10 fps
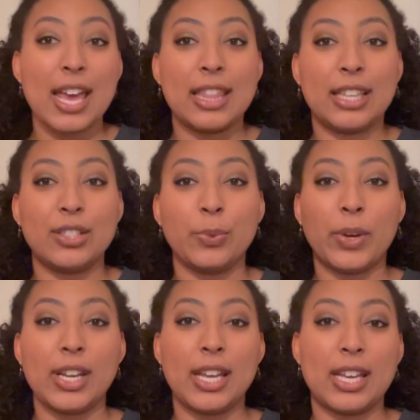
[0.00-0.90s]
This
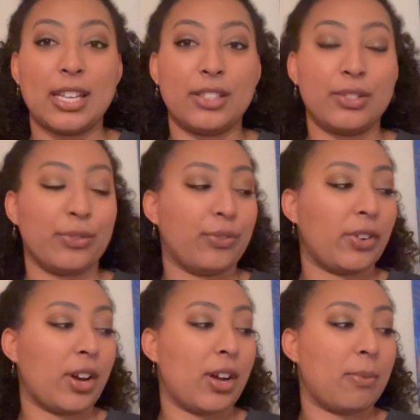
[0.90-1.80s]
one is
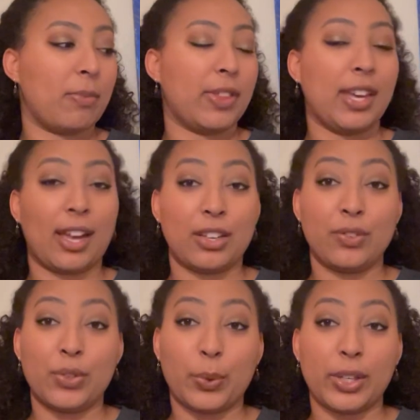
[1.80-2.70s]
from the end
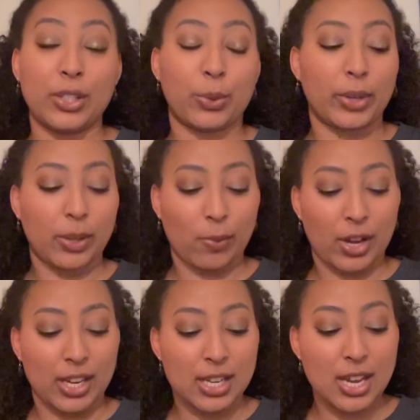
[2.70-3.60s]
of
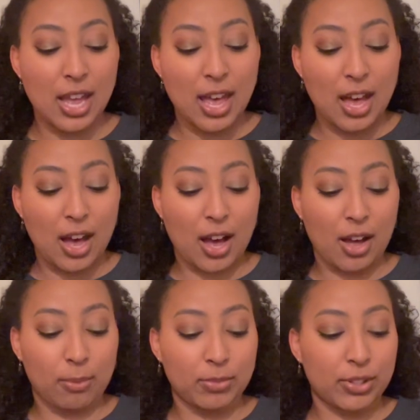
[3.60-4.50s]
2021.
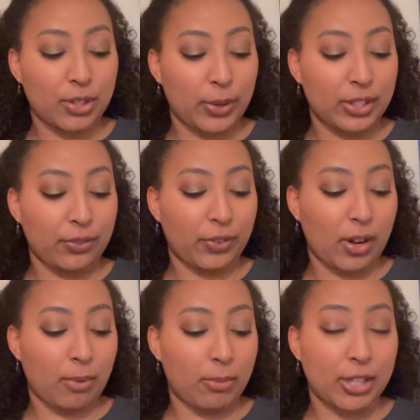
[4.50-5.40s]
So it's
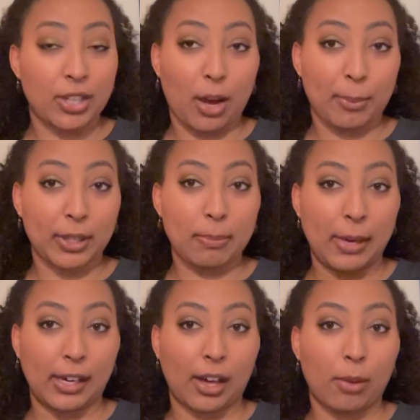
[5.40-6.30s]
from Atomic
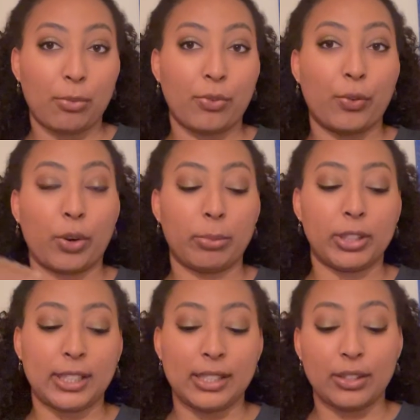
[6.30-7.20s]
Makeup,
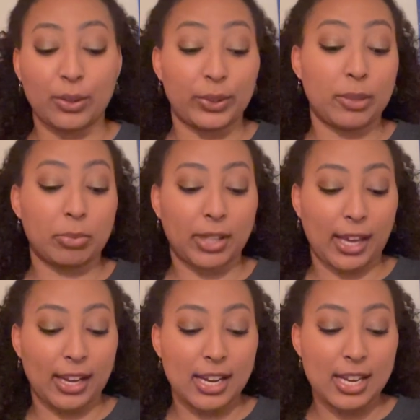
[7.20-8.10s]
formerly Lonely
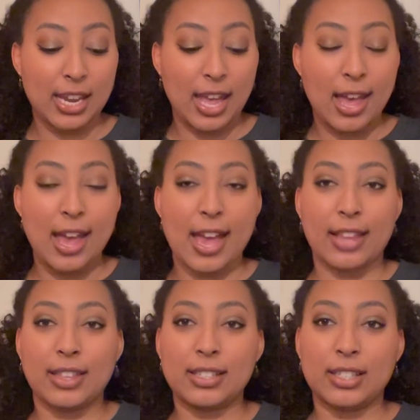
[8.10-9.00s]
Planet,
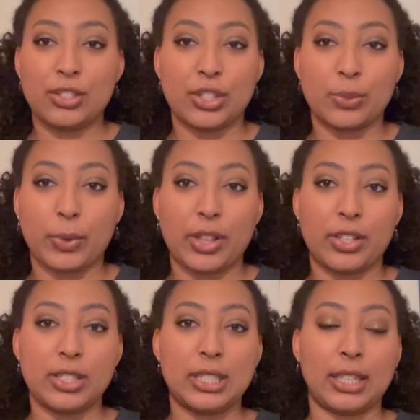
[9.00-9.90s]
and this is just one of
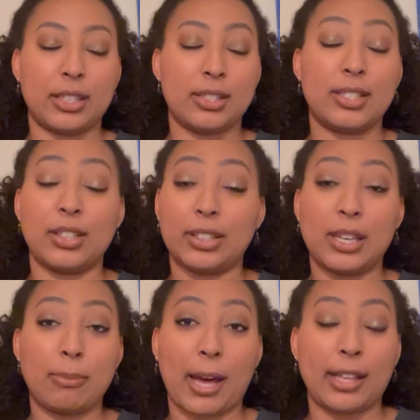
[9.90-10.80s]
their
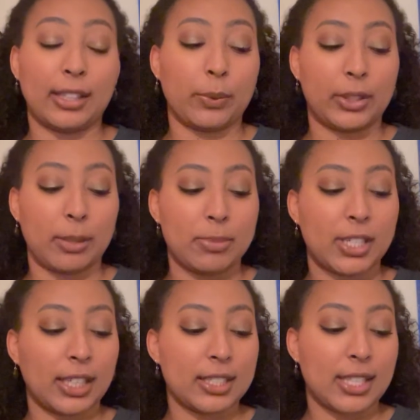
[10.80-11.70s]
Silky-Matte liquid
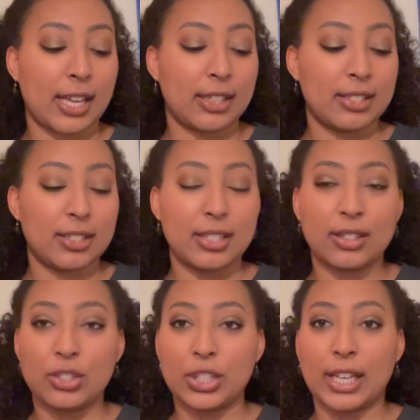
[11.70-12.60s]
lipsticks, and this is in
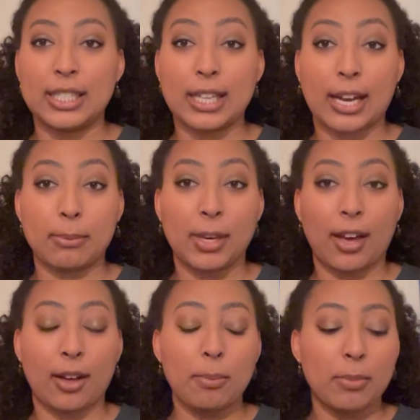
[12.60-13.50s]
the shade Tie Me Up.